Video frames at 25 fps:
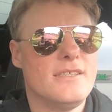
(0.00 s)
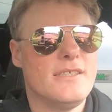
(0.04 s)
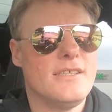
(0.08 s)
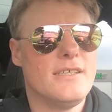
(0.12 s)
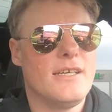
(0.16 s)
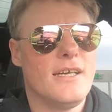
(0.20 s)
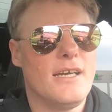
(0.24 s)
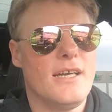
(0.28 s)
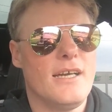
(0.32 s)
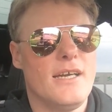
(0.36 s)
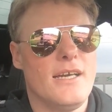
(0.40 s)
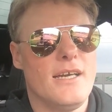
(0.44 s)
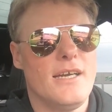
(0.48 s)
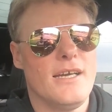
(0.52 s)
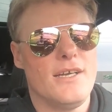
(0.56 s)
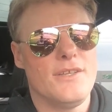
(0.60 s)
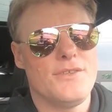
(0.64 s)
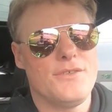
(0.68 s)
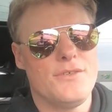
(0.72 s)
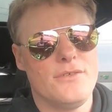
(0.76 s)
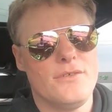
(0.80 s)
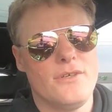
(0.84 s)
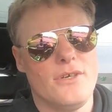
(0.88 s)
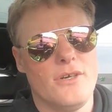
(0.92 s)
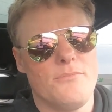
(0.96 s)
I
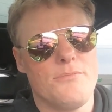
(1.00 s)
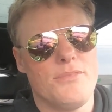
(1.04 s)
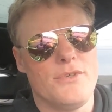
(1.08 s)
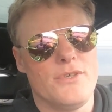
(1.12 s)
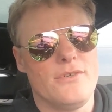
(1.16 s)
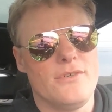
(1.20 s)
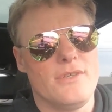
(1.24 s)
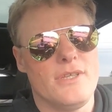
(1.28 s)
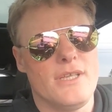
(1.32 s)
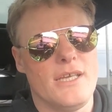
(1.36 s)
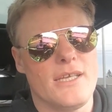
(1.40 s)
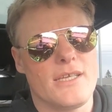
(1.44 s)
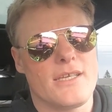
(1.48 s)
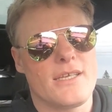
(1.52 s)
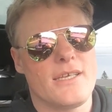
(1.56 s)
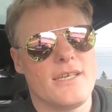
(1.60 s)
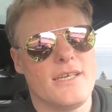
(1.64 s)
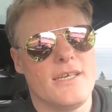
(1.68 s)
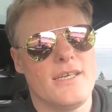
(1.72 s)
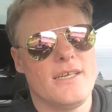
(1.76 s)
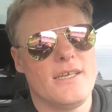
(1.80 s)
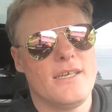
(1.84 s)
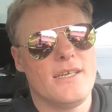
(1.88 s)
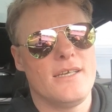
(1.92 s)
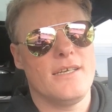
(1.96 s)
do hope you like
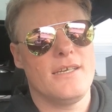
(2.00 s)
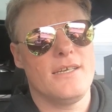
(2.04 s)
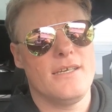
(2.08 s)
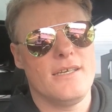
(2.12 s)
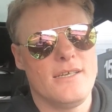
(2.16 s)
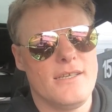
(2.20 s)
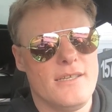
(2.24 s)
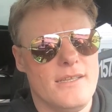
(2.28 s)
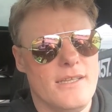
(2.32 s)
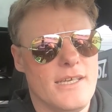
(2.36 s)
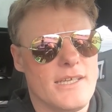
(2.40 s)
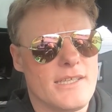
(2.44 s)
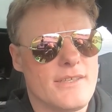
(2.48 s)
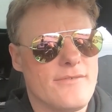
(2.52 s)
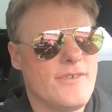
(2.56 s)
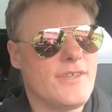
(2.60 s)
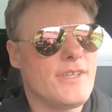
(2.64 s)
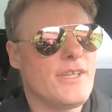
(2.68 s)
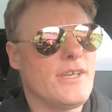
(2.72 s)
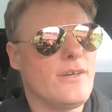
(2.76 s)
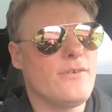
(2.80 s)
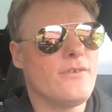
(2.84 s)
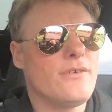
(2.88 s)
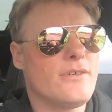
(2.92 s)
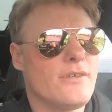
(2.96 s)
the
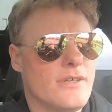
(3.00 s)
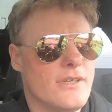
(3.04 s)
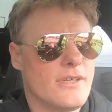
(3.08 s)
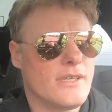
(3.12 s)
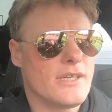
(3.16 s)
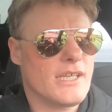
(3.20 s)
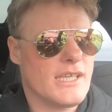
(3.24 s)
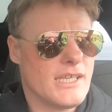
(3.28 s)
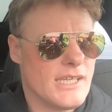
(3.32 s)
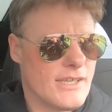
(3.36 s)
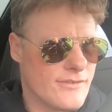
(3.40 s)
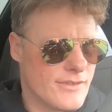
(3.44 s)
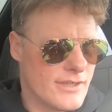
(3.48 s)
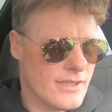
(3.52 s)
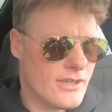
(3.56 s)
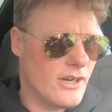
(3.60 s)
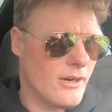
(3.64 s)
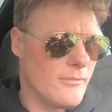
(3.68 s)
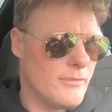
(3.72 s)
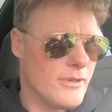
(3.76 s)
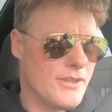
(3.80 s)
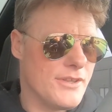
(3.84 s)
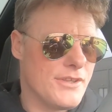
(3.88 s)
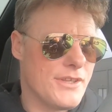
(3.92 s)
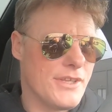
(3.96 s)
video. Give it a
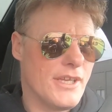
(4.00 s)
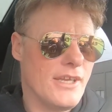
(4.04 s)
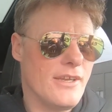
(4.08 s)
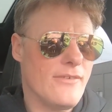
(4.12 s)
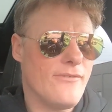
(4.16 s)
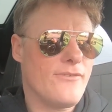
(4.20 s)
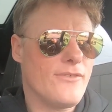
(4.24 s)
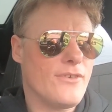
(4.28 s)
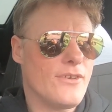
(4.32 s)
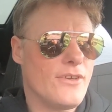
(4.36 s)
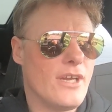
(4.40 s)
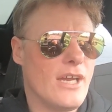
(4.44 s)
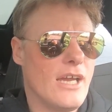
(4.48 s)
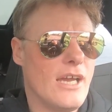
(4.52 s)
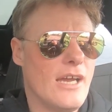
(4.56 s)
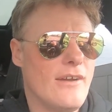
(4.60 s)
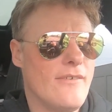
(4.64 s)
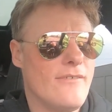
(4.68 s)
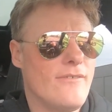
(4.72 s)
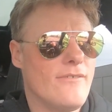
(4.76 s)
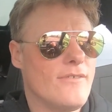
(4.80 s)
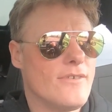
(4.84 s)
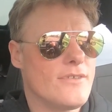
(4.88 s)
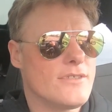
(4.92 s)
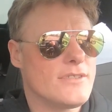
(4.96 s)
comment if you
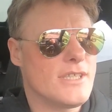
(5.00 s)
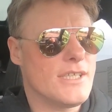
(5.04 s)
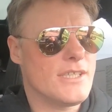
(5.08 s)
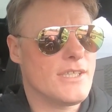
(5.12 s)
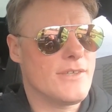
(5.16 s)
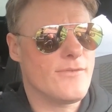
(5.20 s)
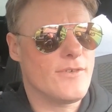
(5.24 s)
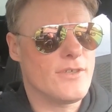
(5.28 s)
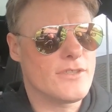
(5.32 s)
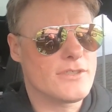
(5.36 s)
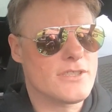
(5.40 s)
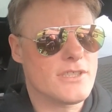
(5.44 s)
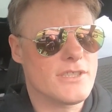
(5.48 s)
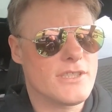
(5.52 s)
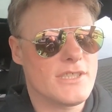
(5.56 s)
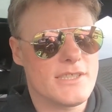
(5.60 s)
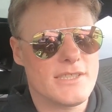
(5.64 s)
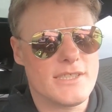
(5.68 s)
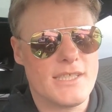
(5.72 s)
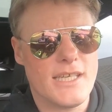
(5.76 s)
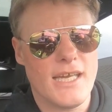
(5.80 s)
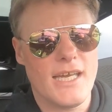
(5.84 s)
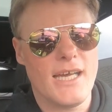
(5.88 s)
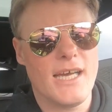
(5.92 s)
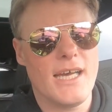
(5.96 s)
have any thoughts on it,
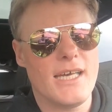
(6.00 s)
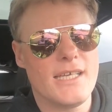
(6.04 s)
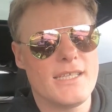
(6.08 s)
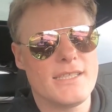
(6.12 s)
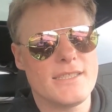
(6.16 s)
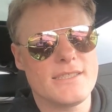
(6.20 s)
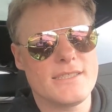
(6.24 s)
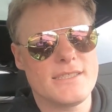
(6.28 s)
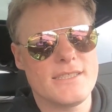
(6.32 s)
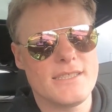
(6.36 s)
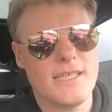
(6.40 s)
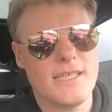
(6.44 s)
and